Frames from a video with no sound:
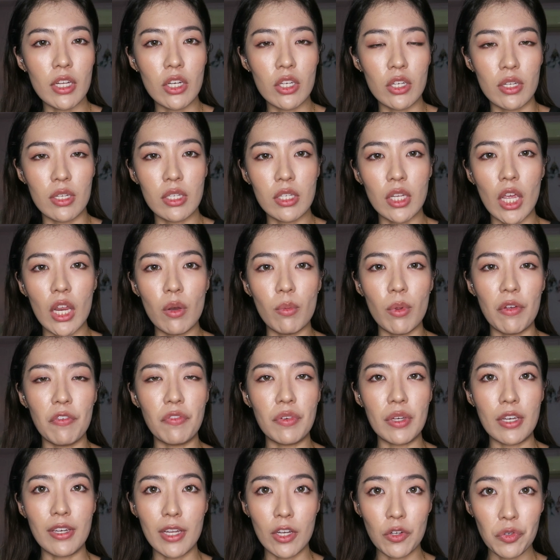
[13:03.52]
into the skin with
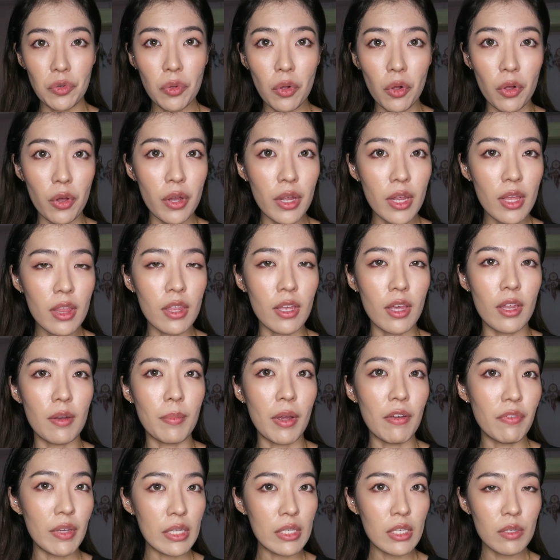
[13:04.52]
the natural oil that
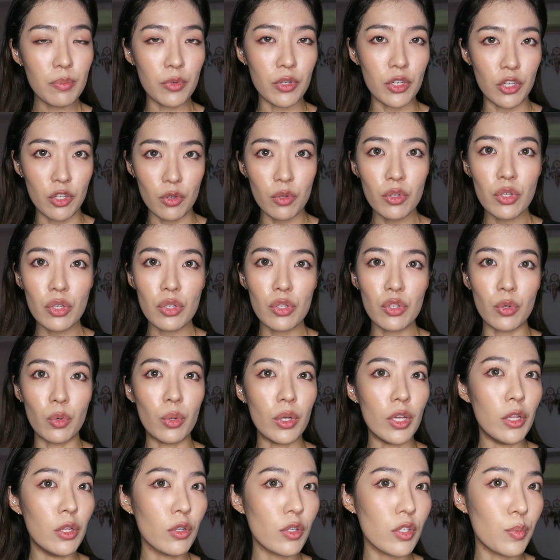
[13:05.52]
my face has produced, so
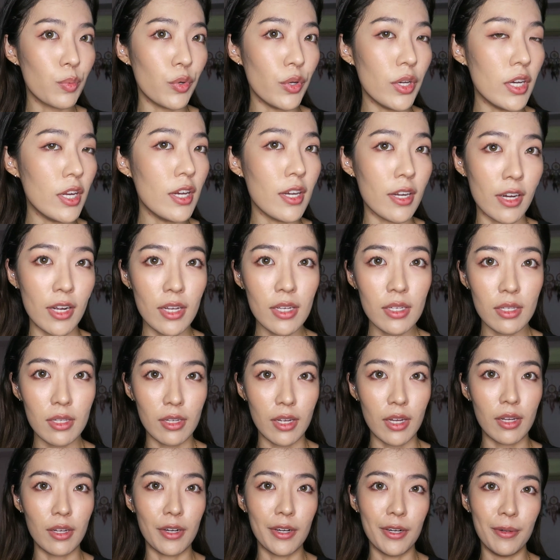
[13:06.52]
it looks pretty nice.
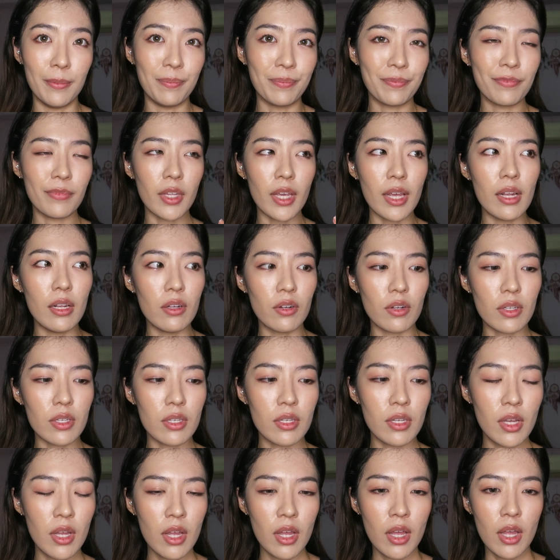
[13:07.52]
Like it
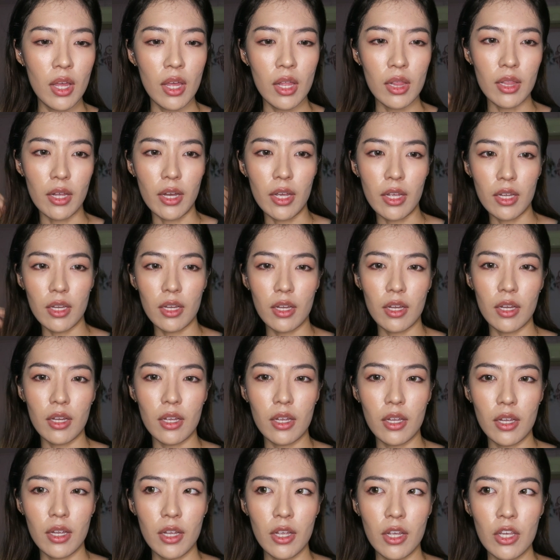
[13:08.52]
looks like
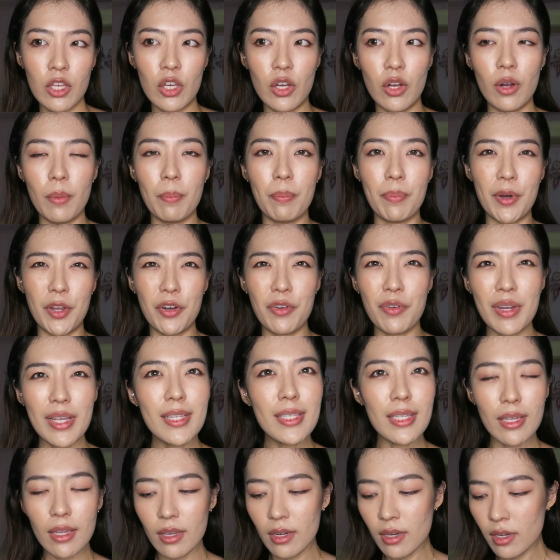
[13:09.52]
your buttery
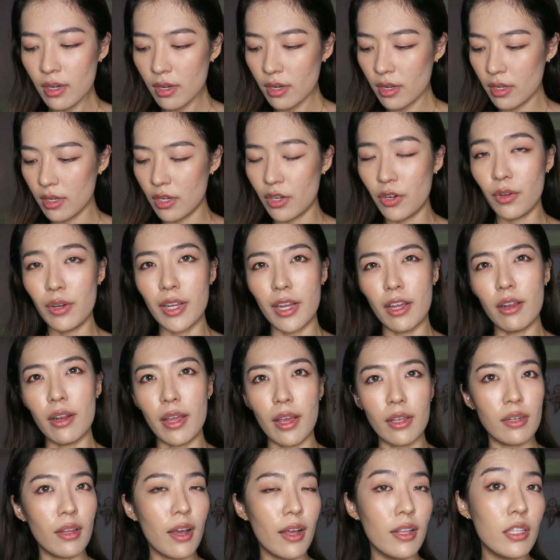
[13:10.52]
skin, you know, that kind of
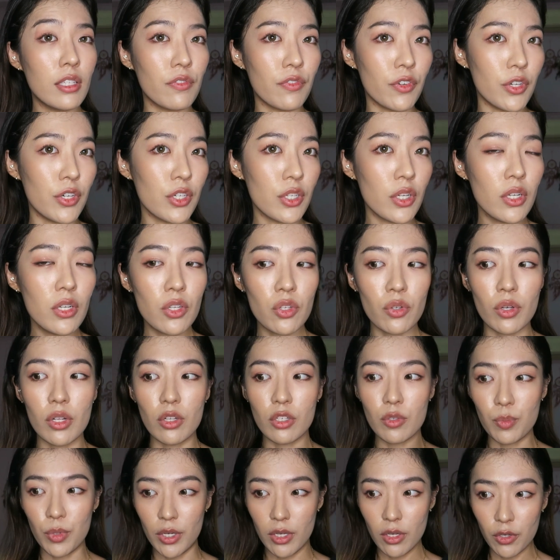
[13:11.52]
enhanced version, so it
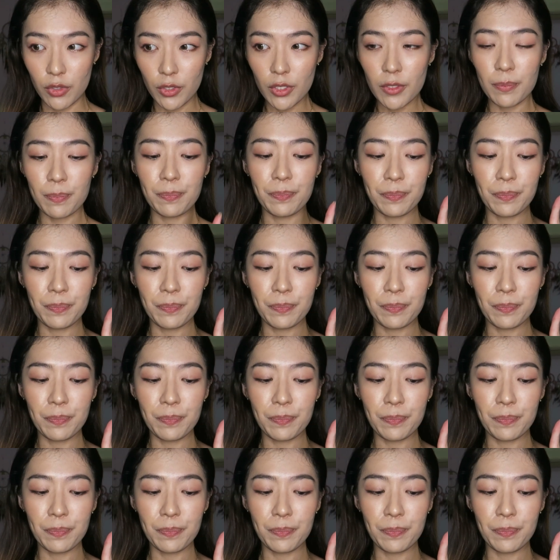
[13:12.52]
looks pretty good.